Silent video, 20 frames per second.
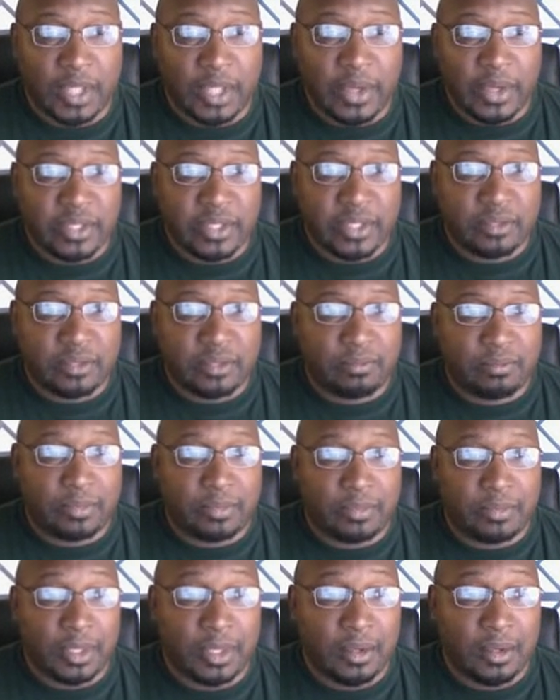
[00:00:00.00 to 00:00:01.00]
Now he's
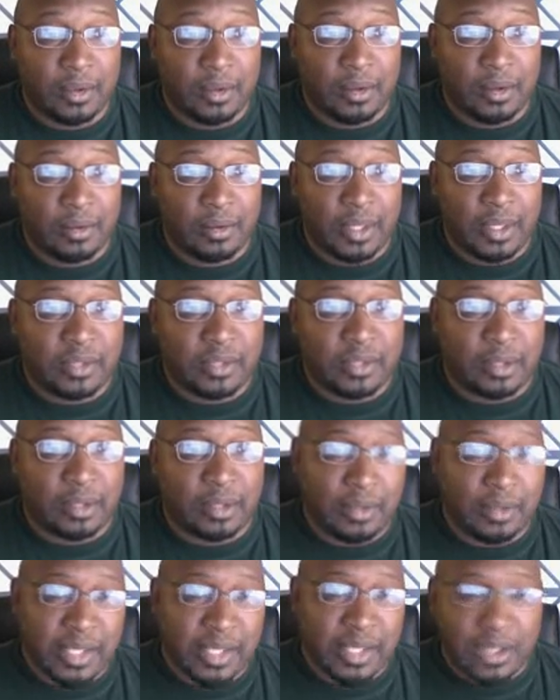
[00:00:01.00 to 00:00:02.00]
he's
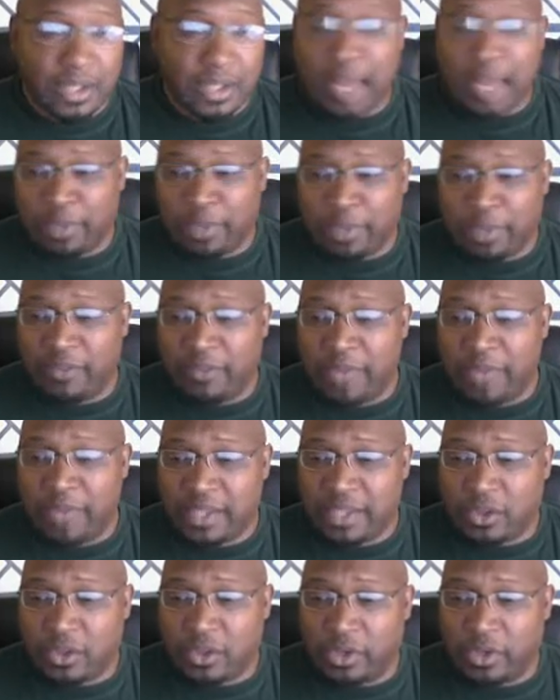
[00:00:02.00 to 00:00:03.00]
that's I believe
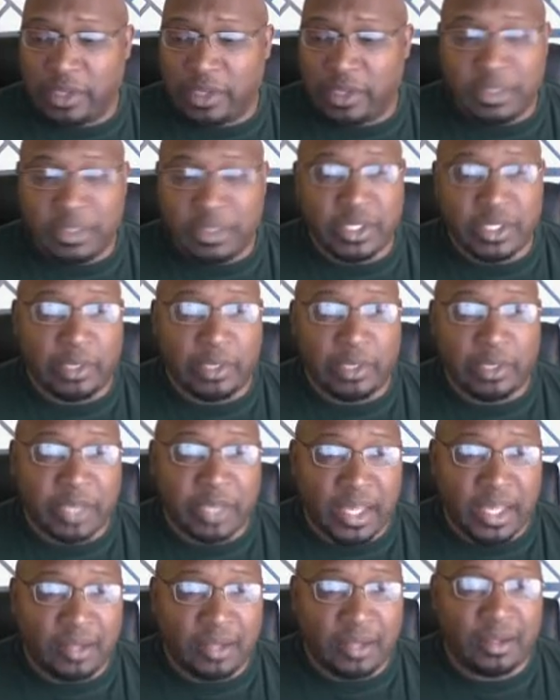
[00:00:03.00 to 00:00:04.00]
make turn lemons into
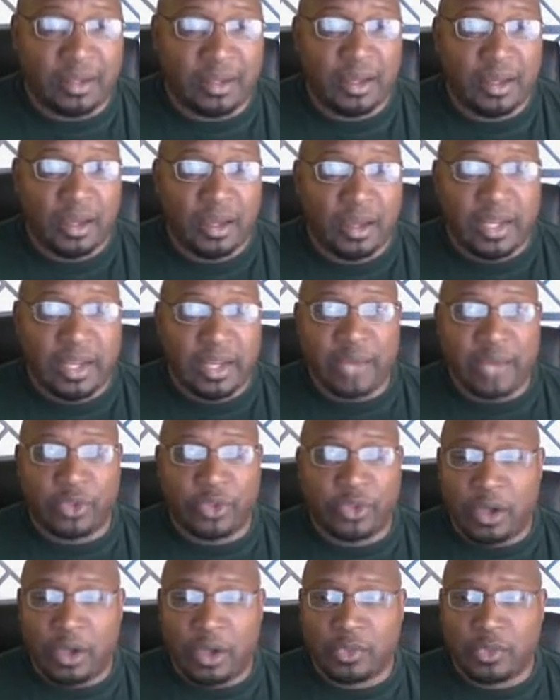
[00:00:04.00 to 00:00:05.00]
lemonade.
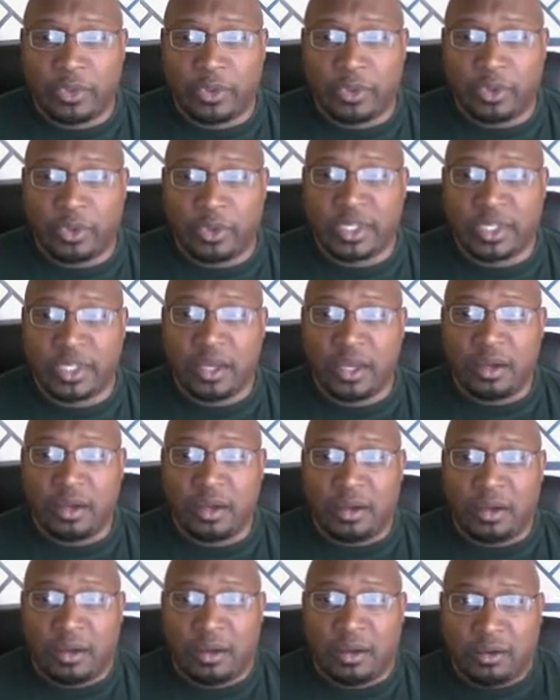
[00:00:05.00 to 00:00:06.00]
Neanderthals were those
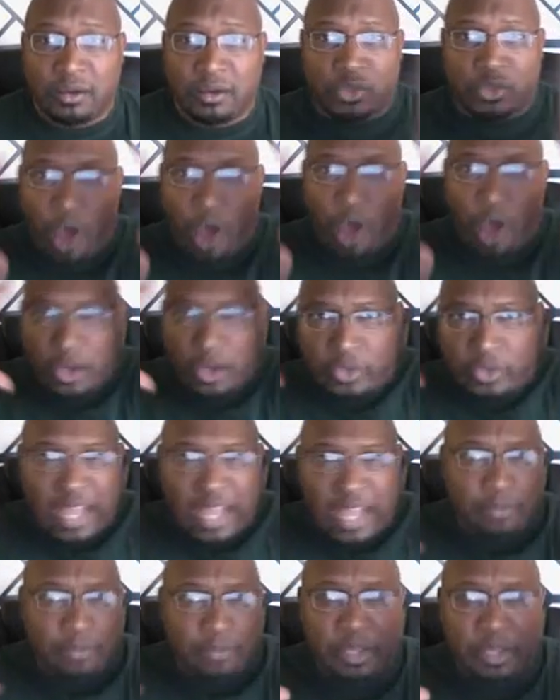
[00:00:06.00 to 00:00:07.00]

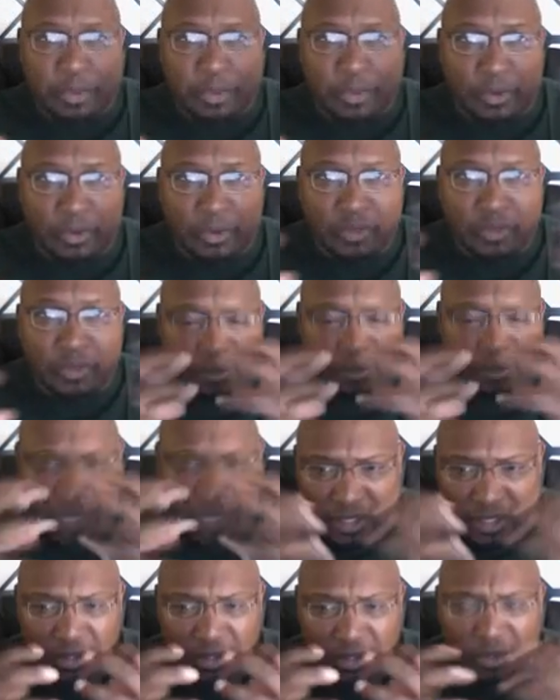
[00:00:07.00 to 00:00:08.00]
troglodyte people, the
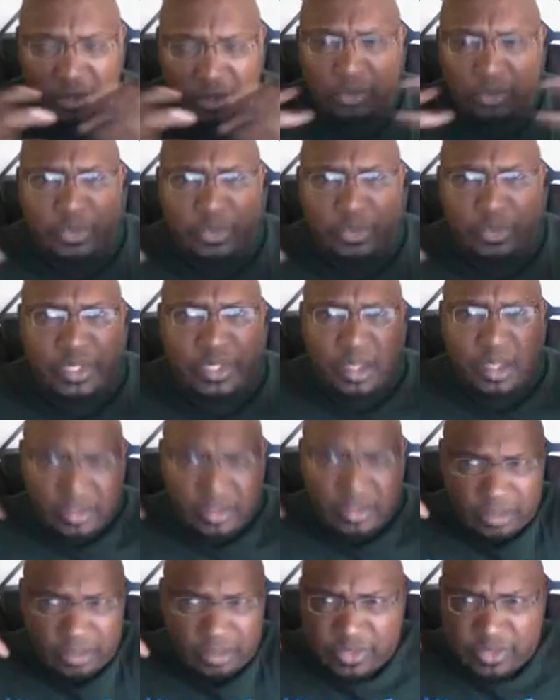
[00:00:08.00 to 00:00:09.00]
big nose,
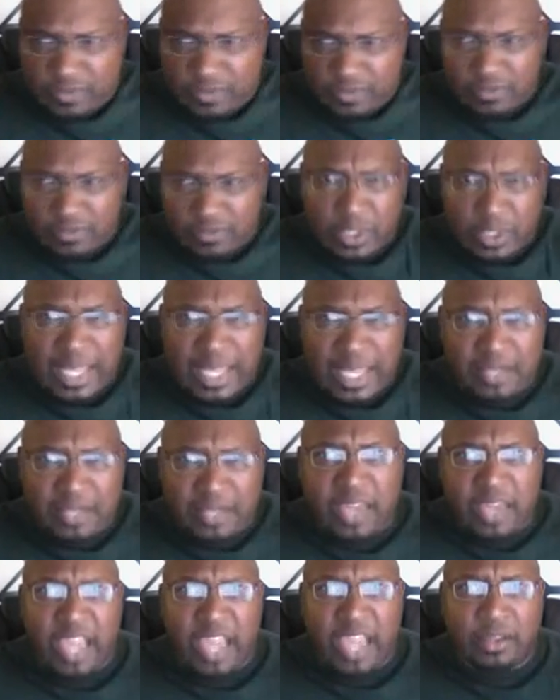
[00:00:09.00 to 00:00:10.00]
the looked
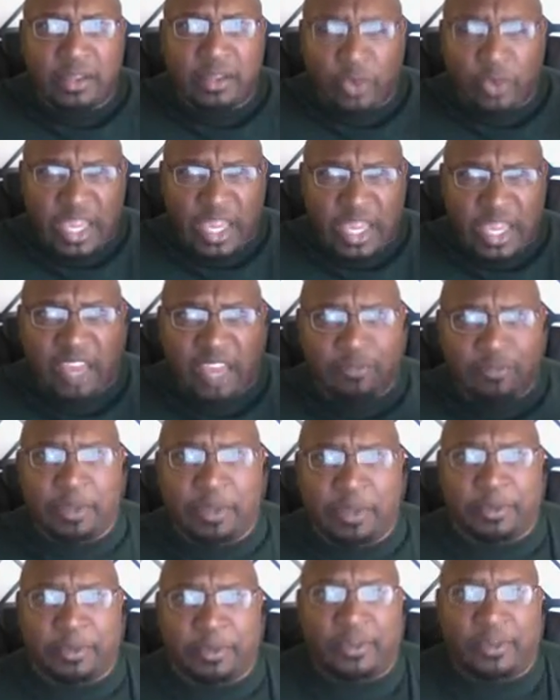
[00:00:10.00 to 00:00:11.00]
like cave they were cave
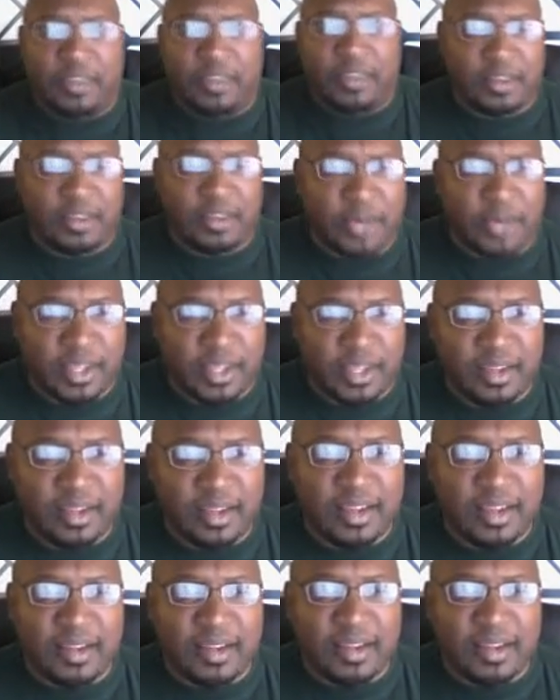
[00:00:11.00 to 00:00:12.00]
people, okay?